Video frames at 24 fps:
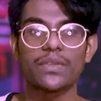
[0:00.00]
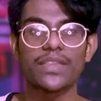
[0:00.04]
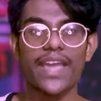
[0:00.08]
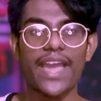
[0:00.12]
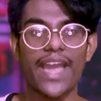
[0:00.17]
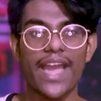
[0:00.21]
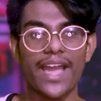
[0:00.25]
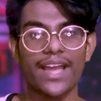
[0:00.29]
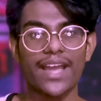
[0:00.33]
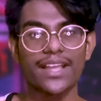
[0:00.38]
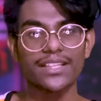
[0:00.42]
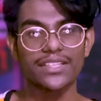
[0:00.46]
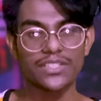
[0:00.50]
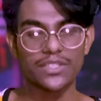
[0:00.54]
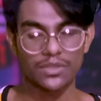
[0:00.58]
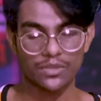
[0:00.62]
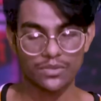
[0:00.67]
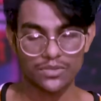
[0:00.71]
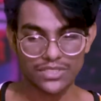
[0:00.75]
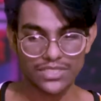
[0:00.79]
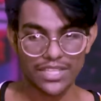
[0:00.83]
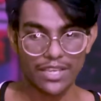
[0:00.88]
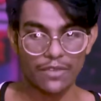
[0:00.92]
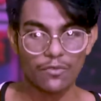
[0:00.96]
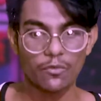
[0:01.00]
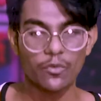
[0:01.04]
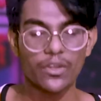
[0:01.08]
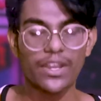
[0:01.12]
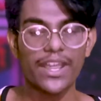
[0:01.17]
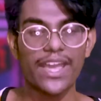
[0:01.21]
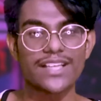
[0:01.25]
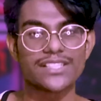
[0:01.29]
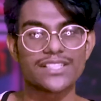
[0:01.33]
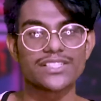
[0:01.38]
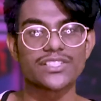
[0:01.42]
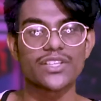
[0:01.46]
that SendWin
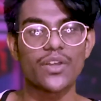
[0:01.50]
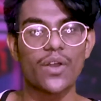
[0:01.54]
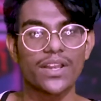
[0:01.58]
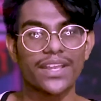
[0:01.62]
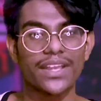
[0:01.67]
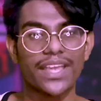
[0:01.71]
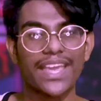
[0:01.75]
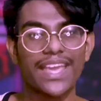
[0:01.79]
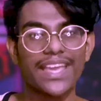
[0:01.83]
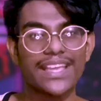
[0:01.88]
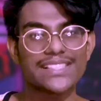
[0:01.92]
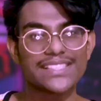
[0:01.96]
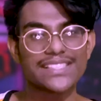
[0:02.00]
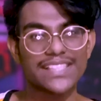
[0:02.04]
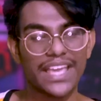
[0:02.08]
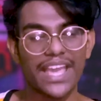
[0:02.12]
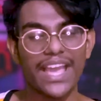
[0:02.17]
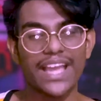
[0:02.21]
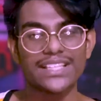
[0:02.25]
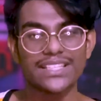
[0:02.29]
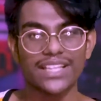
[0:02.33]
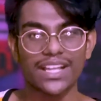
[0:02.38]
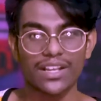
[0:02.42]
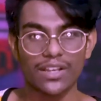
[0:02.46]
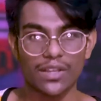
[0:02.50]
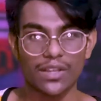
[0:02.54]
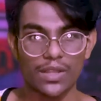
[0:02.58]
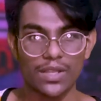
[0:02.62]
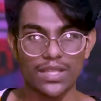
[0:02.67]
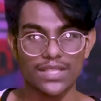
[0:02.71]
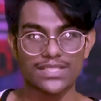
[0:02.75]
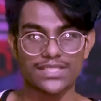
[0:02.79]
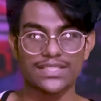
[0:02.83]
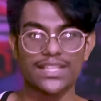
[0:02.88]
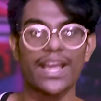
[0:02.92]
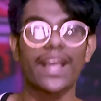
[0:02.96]
has got its AI
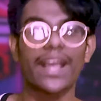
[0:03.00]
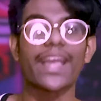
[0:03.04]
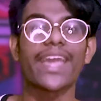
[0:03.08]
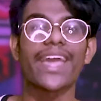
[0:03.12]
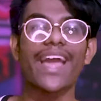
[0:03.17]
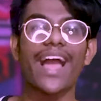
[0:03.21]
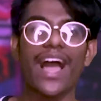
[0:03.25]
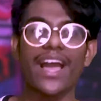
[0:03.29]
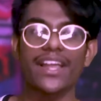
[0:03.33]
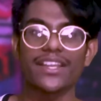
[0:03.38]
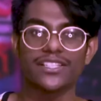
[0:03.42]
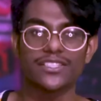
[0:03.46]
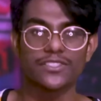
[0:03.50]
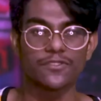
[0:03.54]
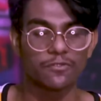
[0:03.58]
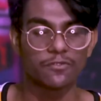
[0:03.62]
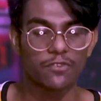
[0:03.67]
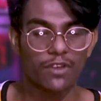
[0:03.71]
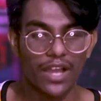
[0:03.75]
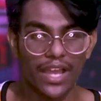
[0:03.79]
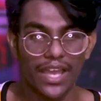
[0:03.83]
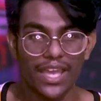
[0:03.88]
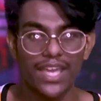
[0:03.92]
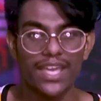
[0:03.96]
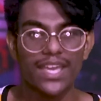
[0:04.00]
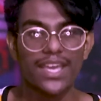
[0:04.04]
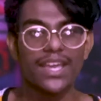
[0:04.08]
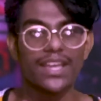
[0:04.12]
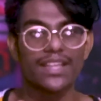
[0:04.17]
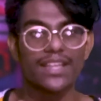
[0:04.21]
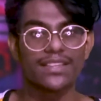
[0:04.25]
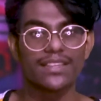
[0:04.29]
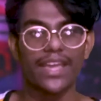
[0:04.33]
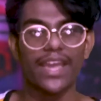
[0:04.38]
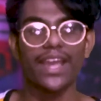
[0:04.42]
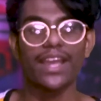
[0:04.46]
technology that can identify,
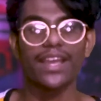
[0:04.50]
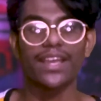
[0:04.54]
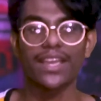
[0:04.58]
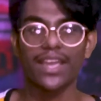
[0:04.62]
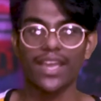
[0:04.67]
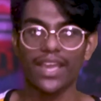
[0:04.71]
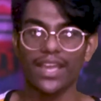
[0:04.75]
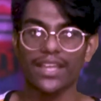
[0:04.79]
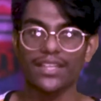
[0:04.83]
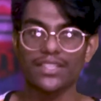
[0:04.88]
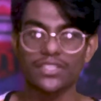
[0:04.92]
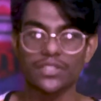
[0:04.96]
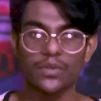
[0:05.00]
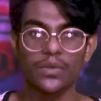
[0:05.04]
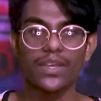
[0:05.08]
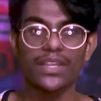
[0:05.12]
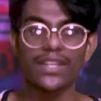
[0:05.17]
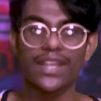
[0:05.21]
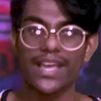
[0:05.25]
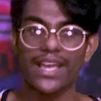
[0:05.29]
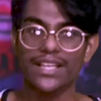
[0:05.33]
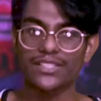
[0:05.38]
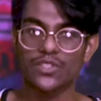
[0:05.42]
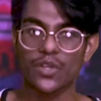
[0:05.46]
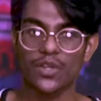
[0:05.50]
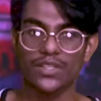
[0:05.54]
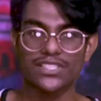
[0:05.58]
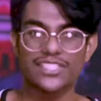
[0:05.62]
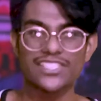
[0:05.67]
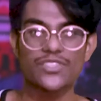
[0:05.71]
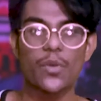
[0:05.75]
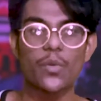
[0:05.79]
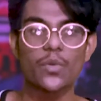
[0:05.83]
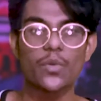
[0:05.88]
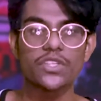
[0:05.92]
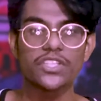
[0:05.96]
it has got
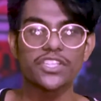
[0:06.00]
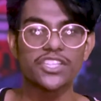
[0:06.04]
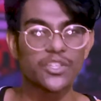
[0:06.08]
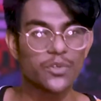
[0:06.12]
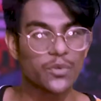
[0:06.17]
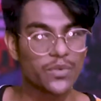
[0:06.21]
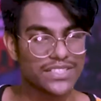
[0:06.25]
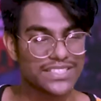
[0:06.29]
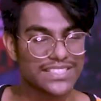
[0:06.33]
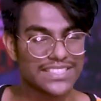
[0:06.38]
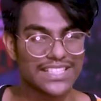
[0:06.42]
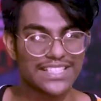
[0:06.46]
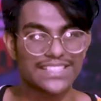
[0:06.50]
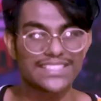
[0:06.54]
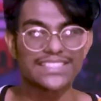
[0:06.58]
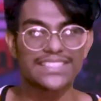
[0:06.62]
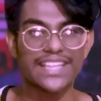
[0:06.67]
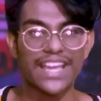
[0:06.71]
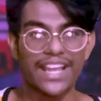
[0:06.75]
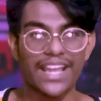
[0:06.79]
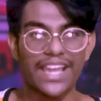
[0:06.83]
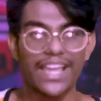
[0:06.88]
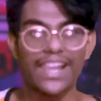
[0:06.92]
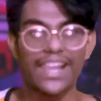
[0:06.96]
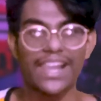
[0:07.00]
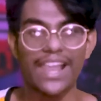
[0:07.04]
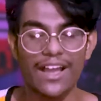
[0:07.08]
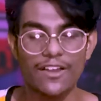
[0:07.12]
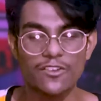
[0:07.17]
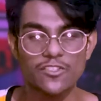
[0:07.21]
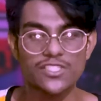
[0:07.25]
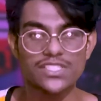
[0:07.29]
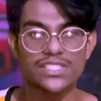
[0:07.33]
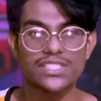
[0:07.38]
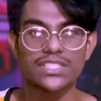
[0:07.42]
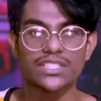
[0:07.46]
its own heuristics that
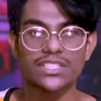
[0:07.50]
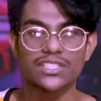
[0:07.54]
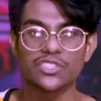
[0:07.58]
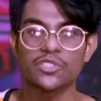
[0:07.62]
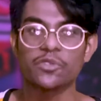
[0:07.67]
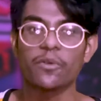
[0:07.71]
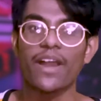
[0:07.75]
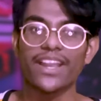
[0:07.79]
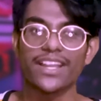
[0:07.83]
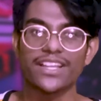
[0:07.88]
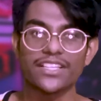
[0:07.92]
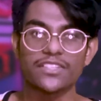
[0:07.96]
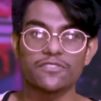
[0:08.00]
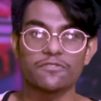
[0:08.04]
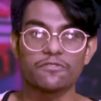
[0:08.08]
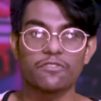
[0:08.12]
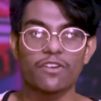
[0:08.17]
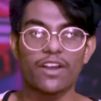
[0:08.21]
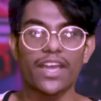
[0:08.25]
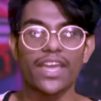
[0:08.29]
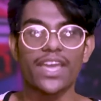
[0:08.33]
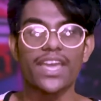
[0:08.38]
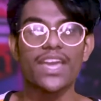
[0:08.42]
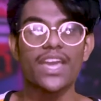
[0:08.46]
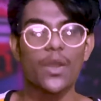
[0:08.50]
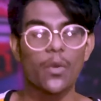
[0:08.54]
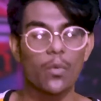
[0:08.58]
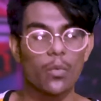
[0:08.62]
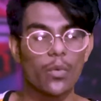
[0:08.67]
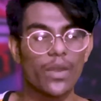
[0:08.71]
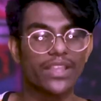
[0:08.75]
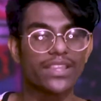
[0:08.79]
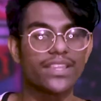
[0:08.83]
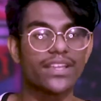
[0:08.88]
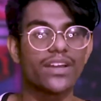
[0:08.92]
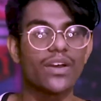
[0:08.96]
allows it to identify
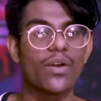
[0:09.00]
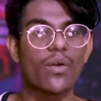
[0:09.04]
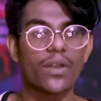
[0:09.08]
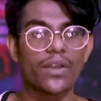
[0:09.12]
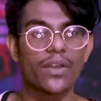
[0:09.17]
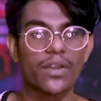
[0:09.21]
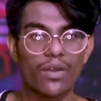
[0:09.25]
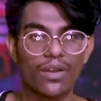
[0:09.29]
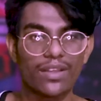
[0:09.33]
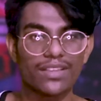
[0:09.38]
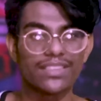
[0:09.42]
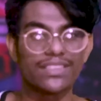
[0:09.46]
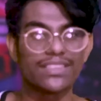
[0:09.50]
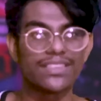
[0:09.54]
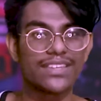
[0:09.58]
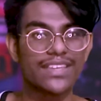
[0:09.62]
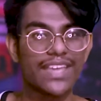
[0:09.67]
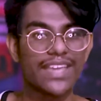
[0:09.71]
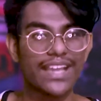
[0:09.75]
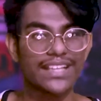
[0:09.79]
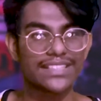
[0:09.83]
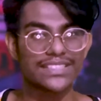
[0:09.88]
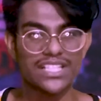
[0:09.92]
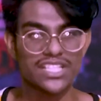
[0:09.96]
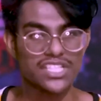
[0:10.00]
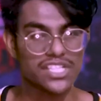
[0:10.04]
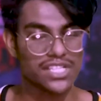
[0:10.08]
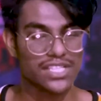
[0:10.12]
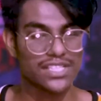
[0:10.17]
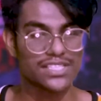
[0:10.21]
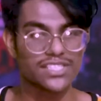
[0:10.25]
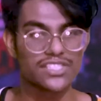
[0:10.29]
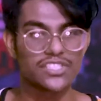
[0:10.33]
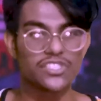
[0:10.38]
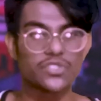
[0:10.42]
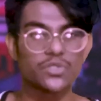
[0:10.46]
whether or not the extension
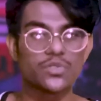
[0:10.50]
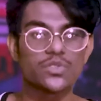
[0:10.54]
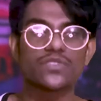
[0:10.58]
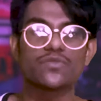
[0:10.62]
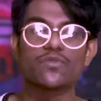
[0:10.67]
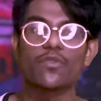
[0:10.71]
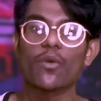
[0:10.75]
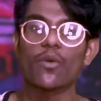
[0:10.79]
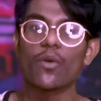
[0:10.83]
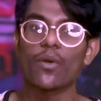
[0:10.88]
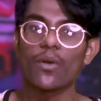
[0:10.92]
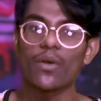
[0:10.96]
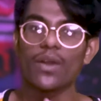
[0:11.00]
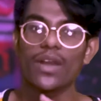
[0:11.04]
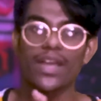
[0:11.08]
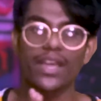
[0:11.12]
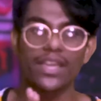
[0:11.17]
is used for